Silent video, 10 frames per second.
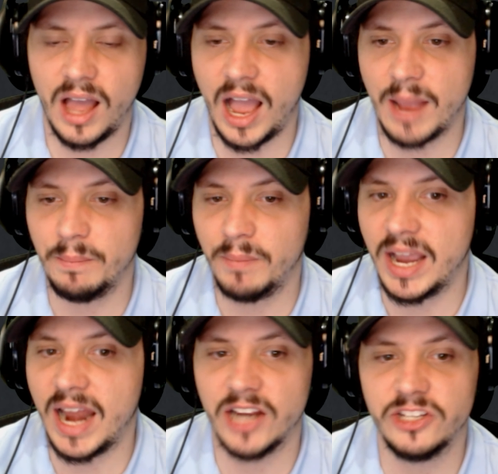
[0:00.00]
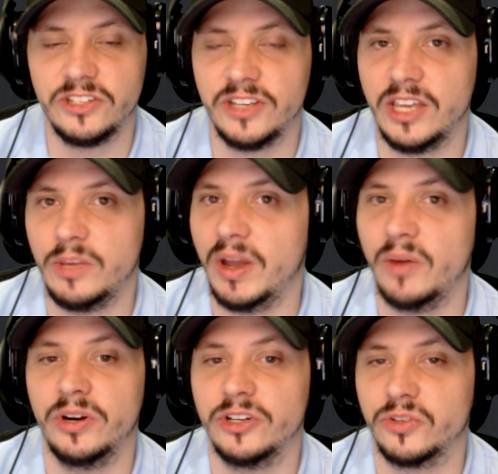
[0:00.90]
might actually say you might
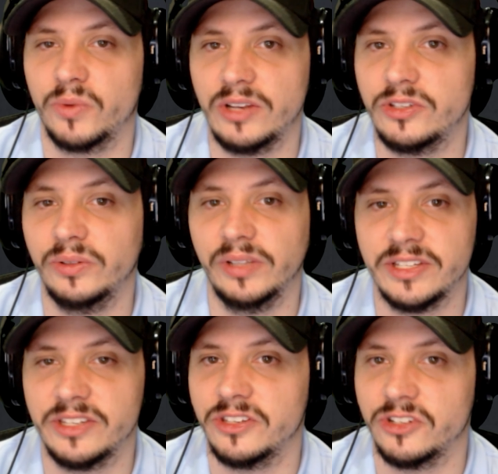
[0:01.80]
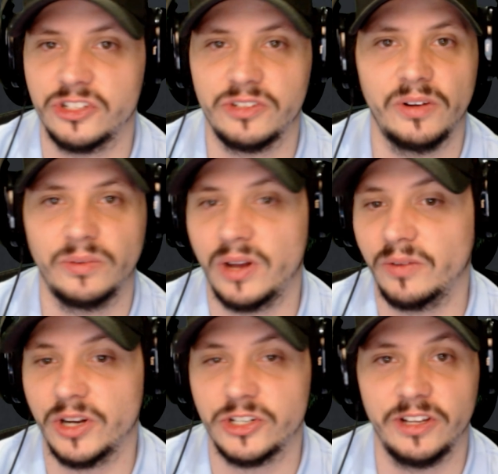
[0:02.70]
want to just run 2 Liz's and just
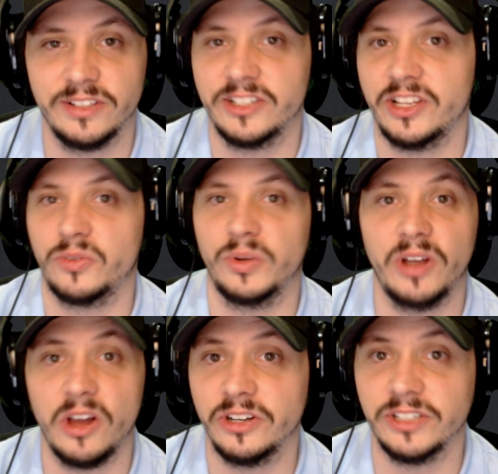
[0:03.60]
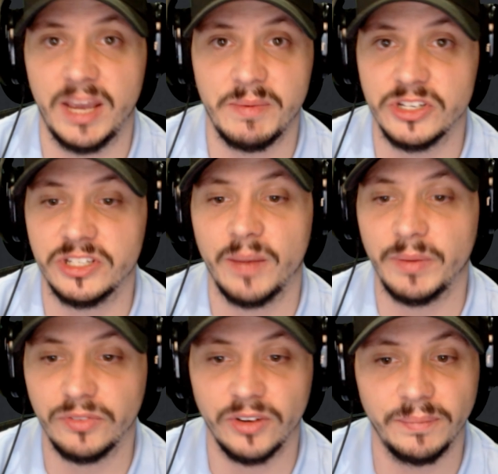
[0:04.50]
rush ults, because that's really all your damage is coming from.